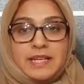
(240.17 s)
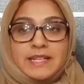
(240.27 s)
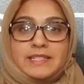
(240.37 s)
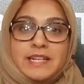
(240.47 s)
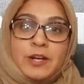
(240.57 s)

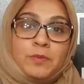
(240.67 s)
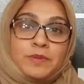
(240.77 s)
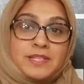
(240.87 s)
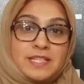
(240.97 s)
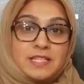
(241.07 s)
and I hope
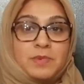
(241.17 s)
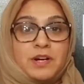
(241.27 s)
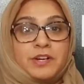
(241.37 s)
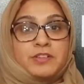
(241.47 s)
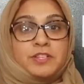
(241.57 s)
this
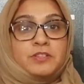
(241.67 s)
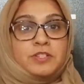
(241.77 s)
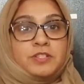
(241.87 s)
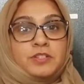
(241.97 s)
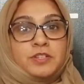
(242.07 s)
inspires you
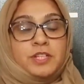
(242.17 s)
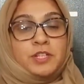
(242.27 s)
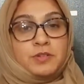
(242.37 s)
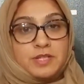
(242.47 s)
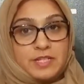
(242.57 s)
to
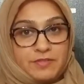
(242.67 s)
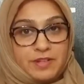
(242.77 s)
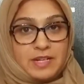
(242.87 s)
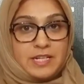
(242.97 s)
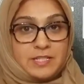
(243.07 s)
use
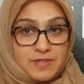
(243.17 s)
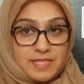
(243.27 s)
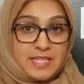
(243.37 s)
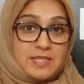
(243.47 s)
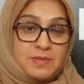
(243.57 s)
different kinds of
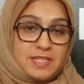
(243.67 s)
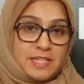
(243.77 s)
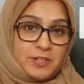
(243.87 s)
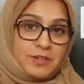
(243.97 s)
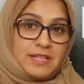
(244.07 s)
assessments
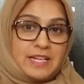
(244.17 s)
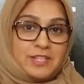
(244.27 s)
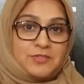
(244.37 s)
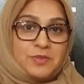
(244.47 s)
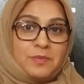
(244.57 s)
in your
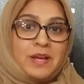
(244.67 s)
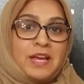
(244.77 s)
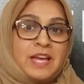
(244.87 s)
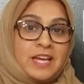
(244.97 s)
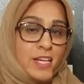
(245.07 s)
classroom.
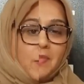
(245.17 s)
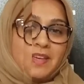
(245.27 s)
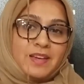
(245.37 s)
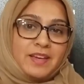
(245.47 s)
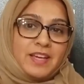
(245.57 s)

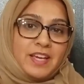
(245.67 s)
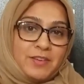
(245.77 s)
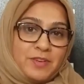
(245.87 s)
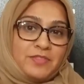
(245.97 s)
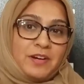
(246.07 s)

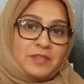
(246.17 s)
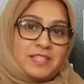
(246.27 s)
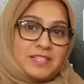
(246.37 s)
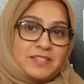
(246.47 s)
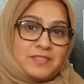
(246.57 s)
If you found
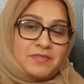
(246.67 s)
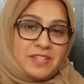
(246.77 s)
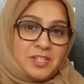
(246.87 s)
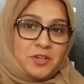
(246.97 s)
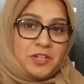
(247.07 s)
this
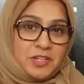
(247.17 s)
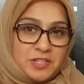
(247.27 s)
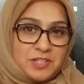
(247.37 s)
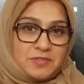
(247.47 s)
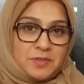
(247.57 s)
video
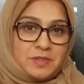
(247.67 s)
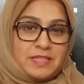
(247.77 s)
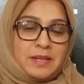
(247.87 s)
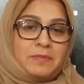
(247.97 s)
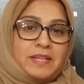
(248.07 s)
useful,
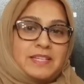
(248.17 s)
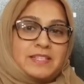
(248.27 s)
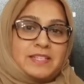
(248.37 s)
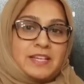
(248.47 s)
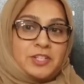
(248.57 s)
then
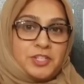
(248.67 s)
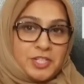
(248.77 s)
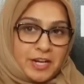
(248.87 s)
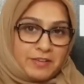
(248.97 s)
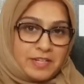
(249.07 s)
please
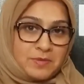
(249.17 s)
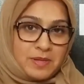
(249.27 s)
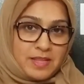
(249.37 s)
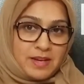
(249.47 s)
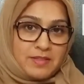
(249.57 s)
share it
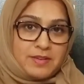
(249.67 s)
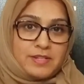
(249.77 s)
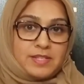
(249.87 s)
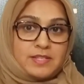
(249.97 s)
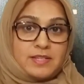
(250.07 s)
with
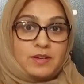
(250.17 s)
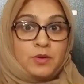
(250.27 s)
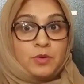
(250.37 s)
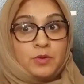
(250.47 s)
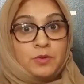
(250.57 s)
others
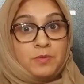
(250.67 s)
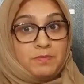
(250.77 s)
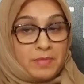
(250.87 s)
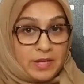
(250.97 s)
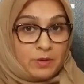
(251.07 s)
who
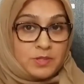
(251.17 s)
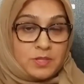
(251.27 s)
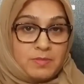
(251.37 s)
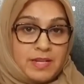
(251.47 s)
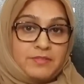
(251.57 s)
may also
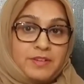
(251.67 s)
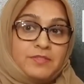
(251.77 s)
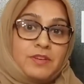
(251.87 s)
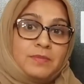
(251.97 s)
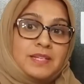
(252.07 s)
benefit
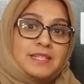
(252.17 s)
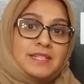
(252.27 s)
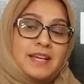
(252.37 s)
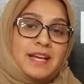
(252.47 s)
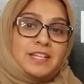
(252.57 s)
from it,
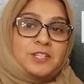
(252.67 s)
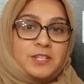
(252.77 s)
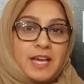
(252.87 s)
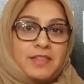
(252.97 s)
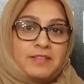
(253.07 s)
and
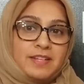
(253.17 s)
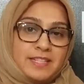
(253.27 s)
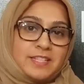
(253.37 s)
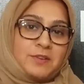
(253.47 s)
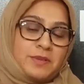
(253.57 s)
together
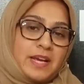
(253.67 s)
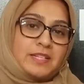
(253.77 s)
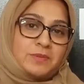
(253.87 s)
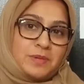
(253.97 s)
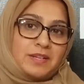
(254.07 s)
let's
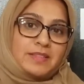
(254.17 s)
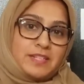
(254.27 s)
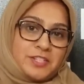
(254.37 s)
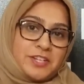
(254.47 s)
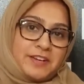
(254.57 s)
create a world
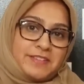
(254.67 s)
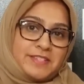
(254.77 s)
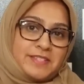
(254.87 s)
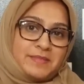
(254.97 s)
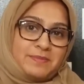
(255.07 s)
that
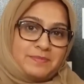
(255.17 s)
shares.